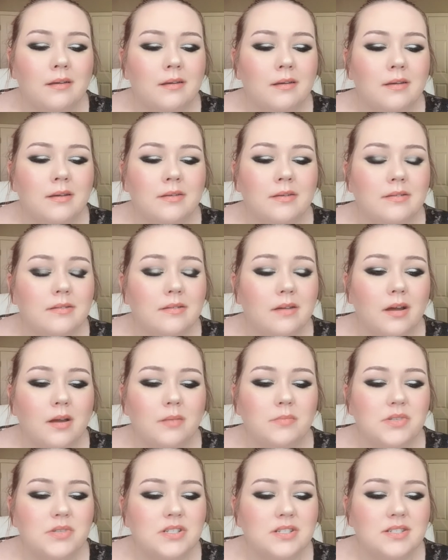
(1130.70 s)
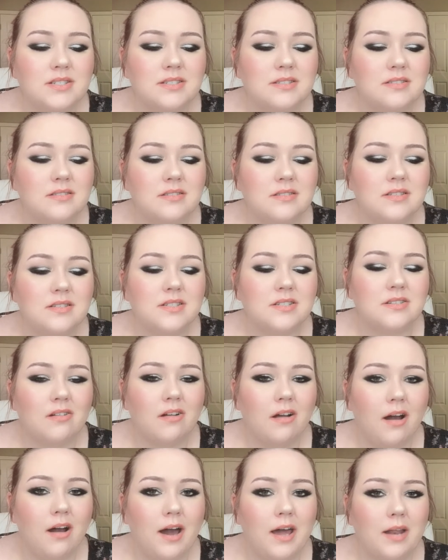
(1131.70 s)
so I'm just
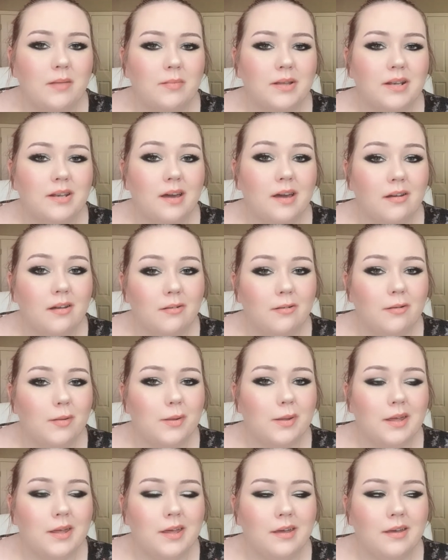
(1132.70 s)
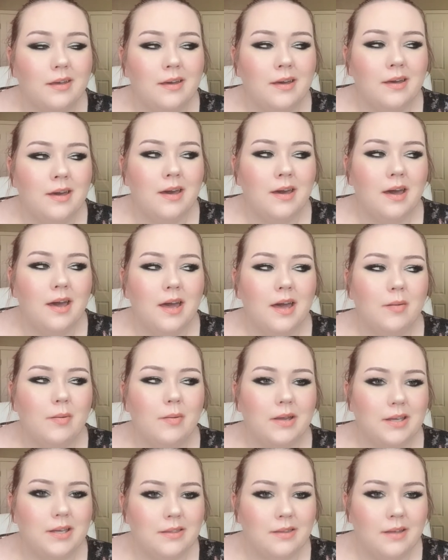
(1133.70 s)
distraught. I'm like, not only am I
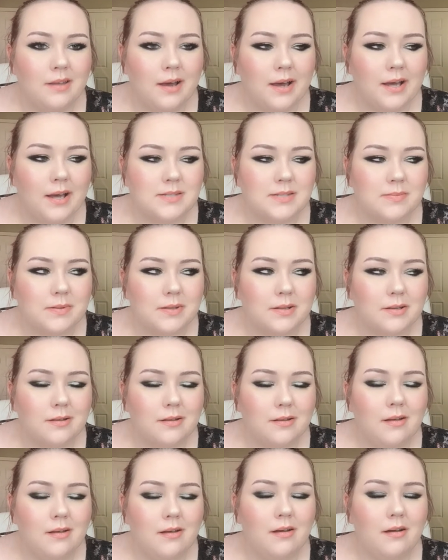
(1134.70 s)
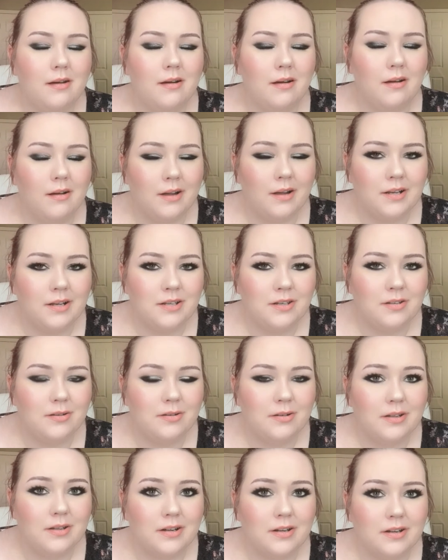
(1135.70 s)
in the hospital on New
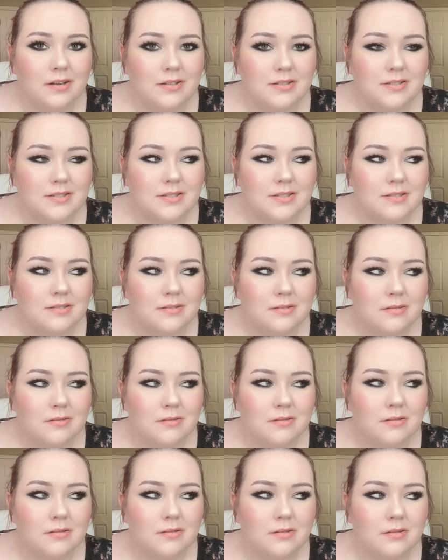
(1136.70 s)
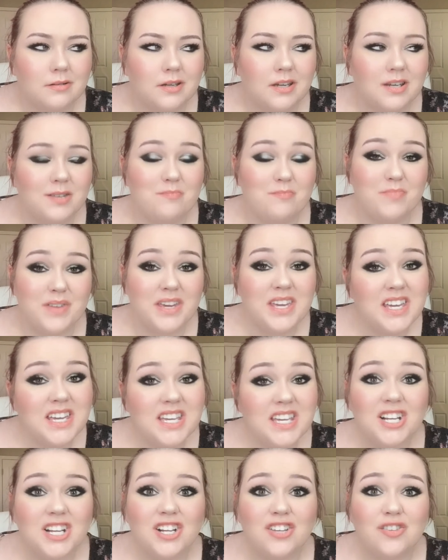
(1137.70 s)
Year's, gonna be
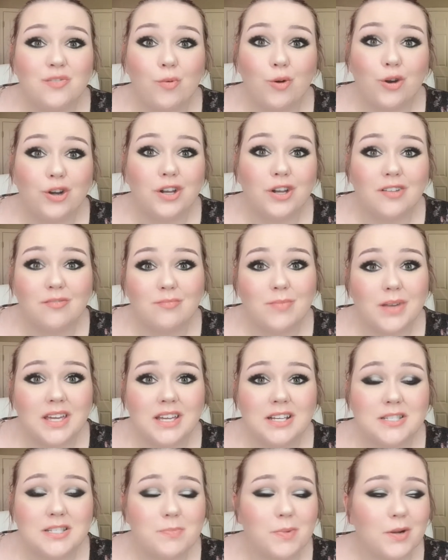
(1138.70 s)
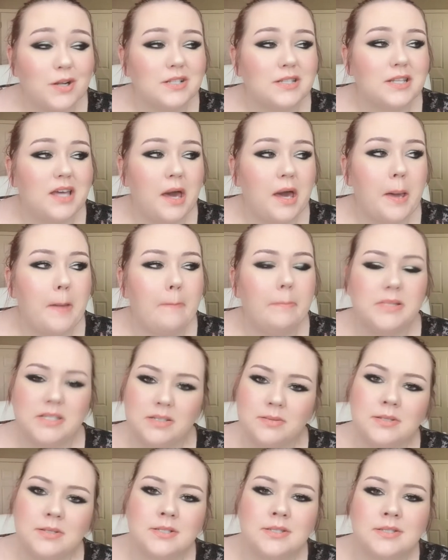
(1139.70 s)
here the morning of my kid's birthday, but
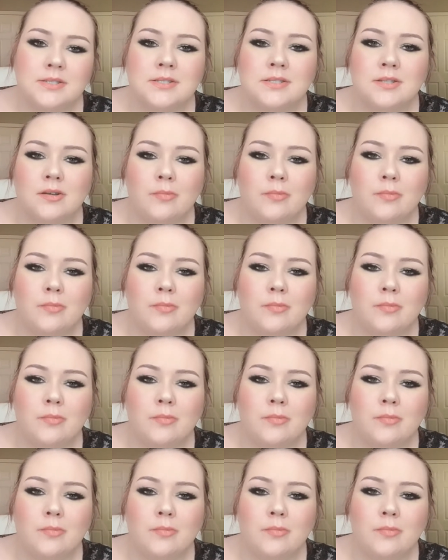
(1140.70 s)
someone also stole my